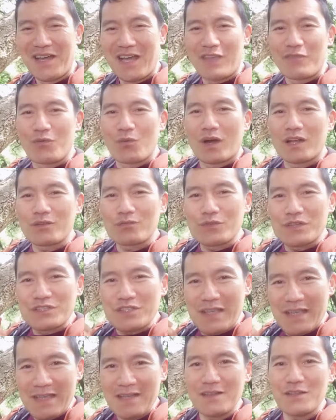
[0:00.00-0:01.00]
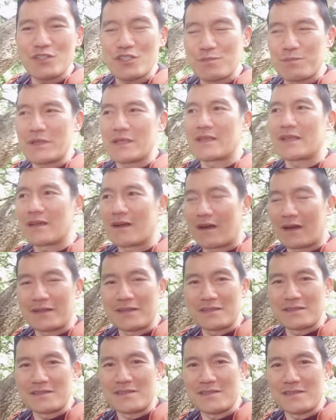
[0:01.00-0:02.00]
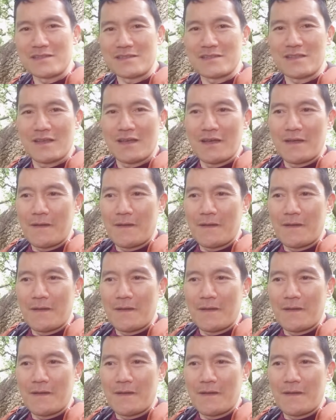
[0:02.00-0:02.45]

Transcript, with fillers: If you want to reach English speaking audiences,